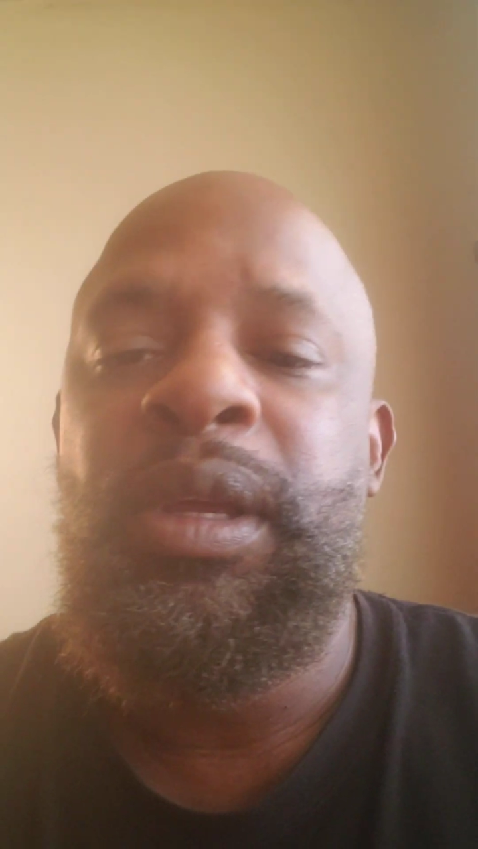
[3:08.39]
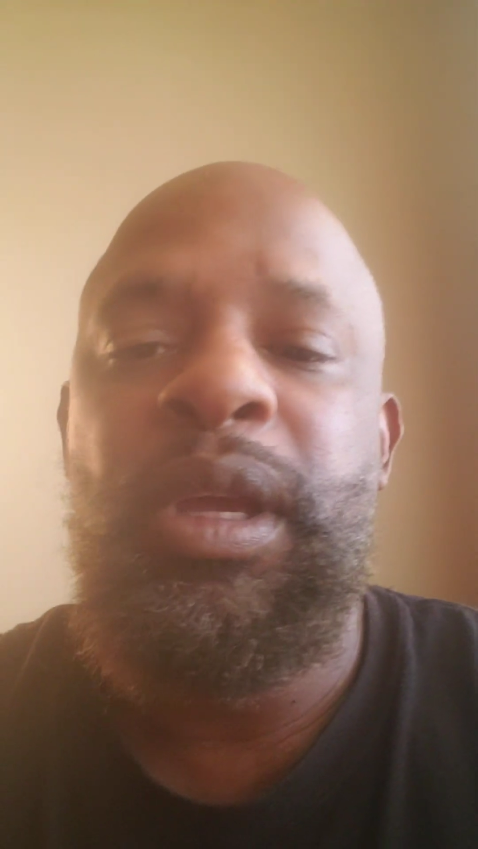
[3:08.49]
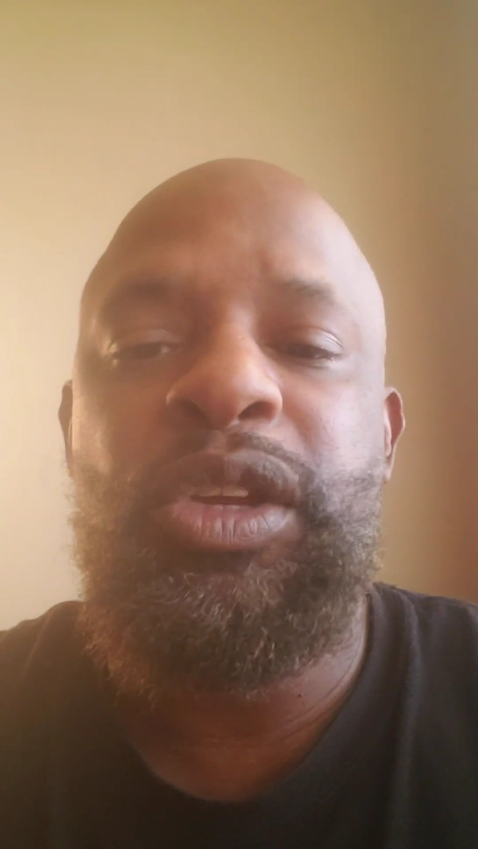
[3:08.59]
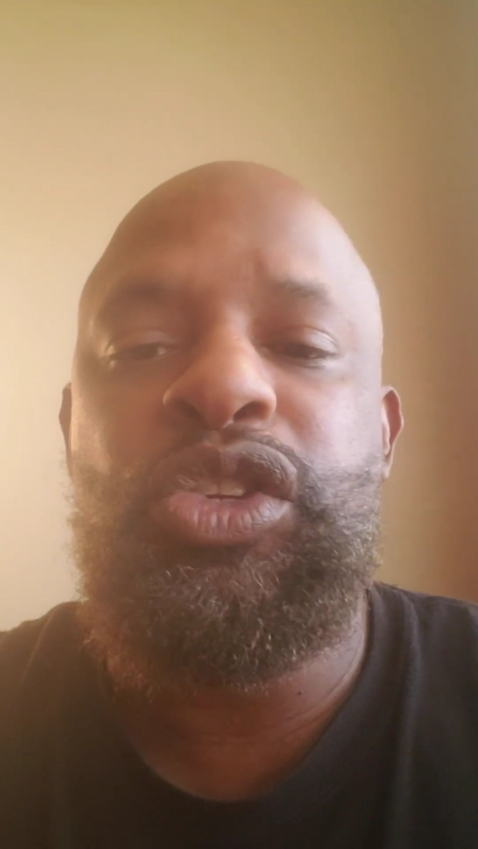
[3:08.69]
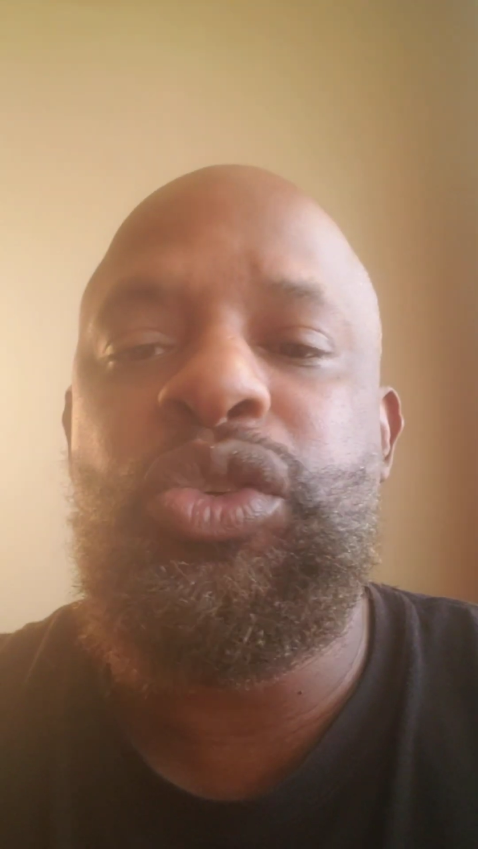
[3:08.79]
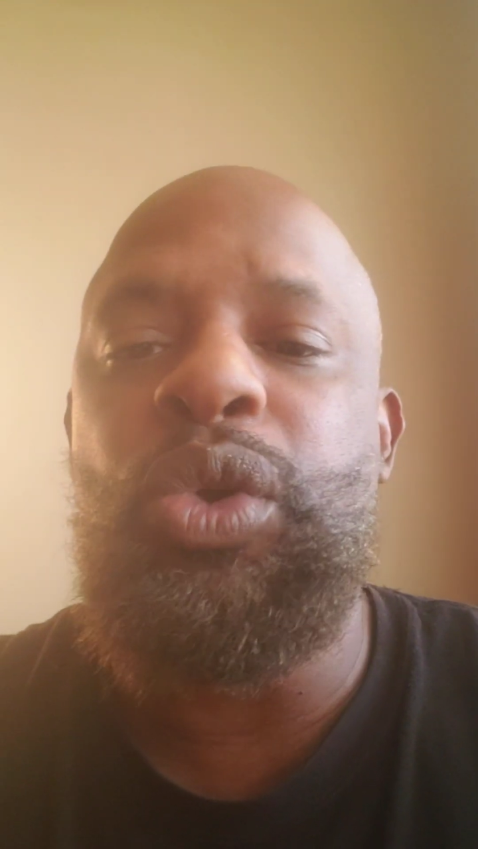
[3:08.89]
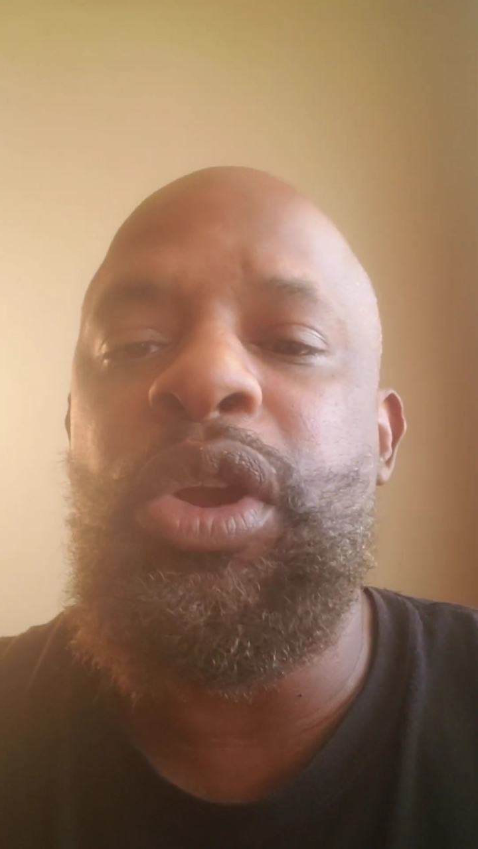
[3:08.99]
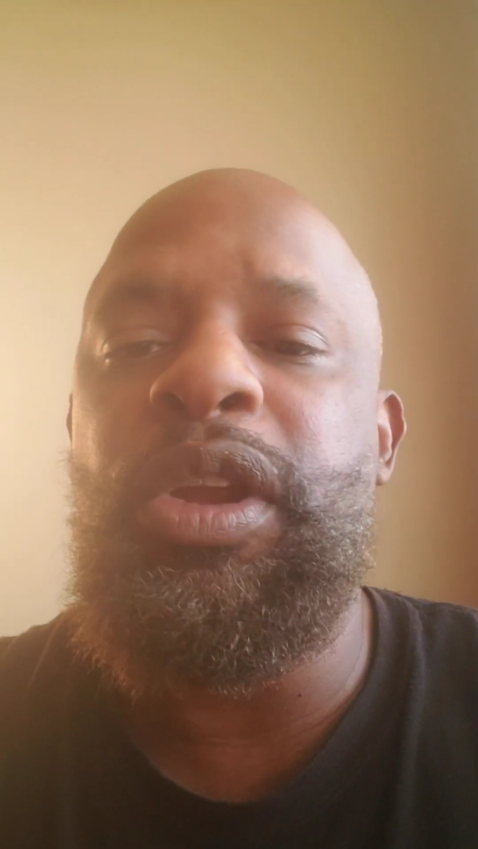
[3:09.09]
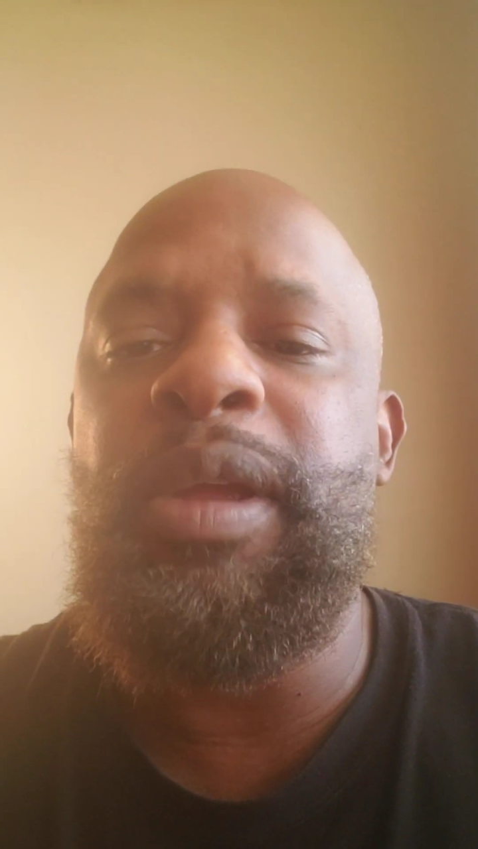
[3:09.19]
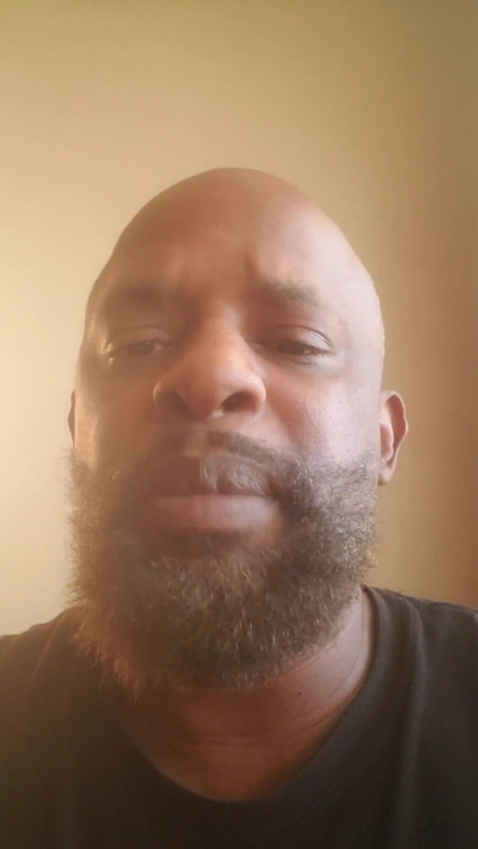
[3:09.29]
An
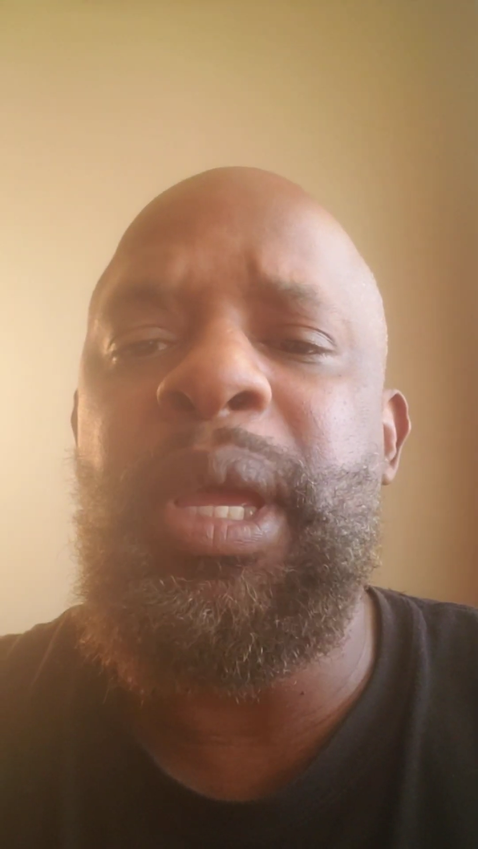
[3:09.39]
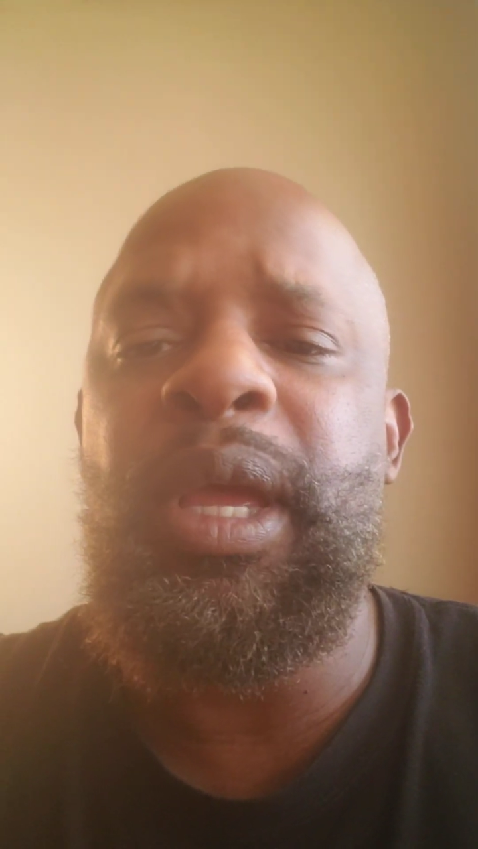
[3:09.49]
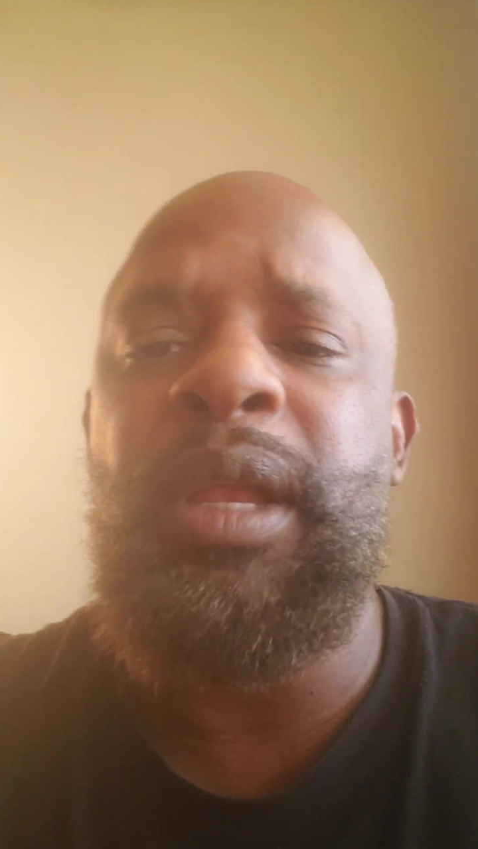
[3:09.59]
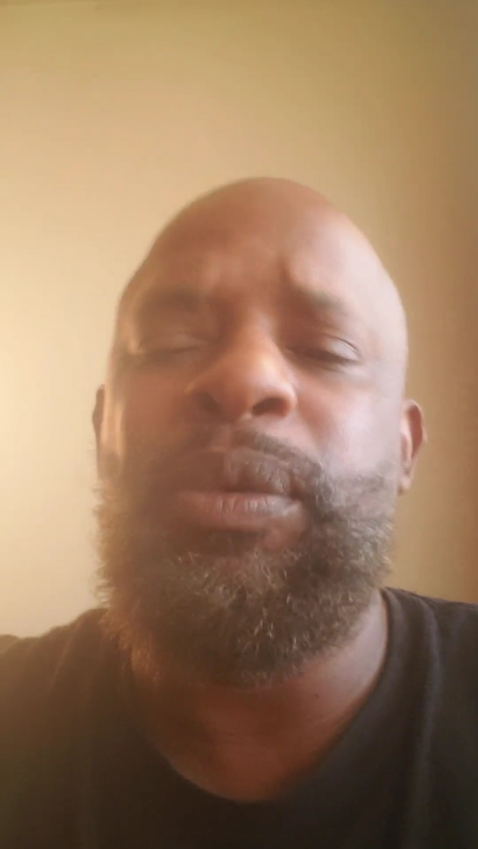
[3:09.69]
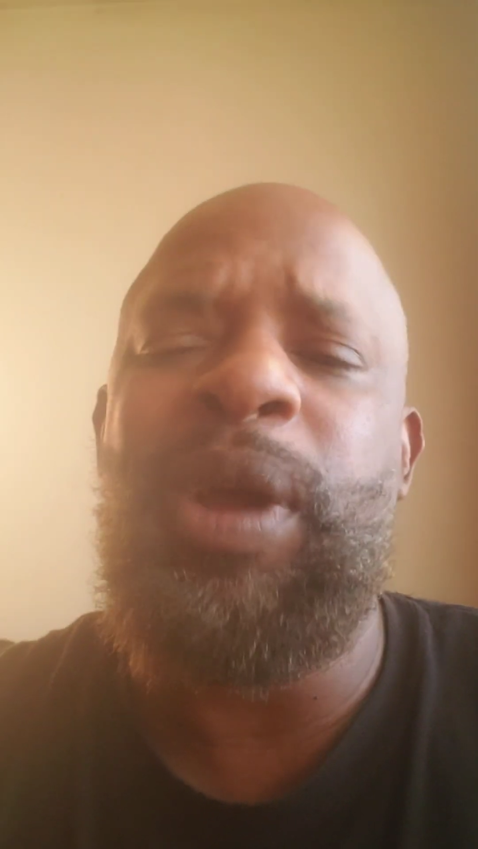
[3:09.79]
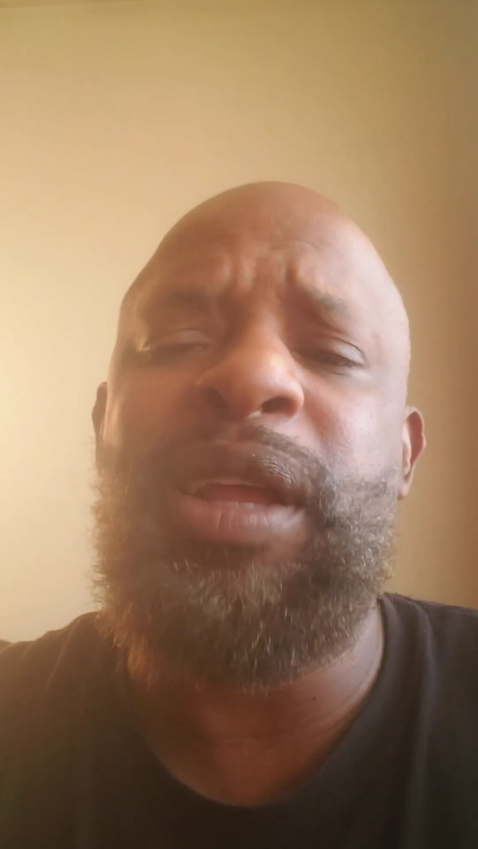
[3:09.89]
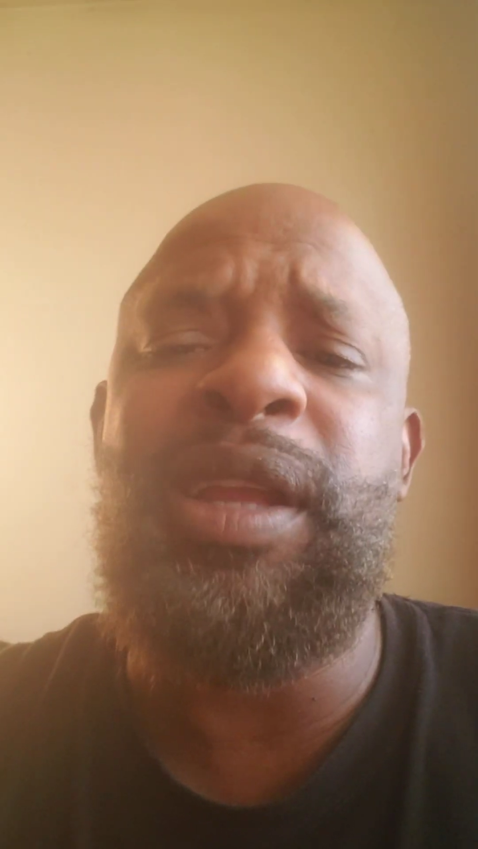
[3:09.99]
extraordinary man. Right